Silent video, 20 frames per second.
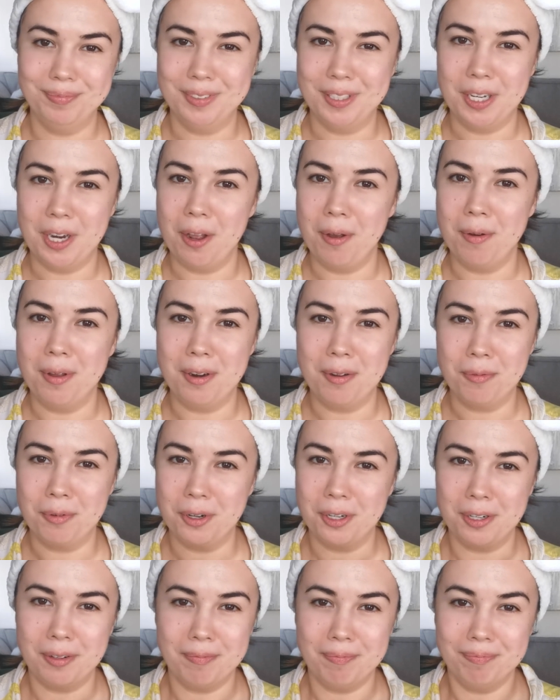you know, and it
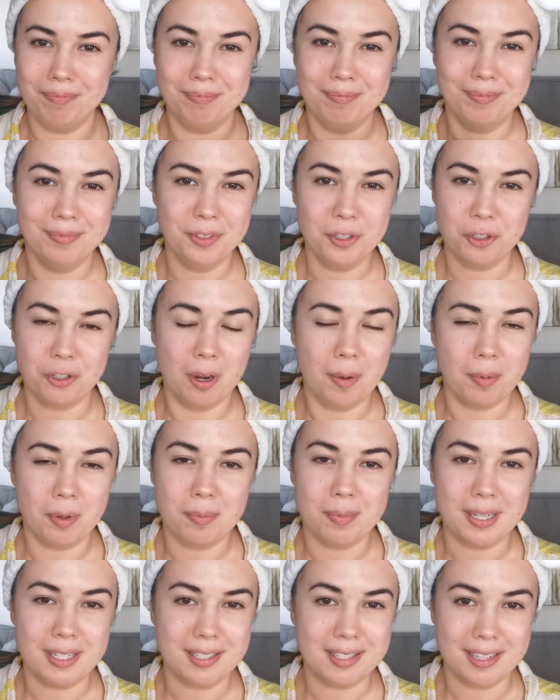wouldn't
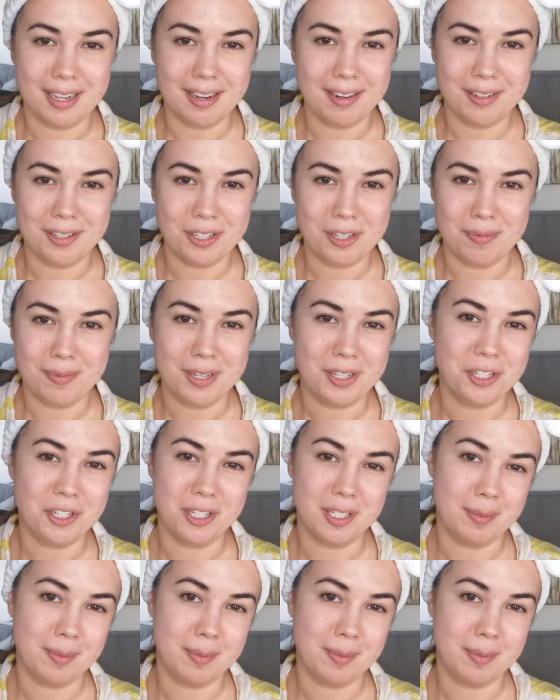trouble my skin too much,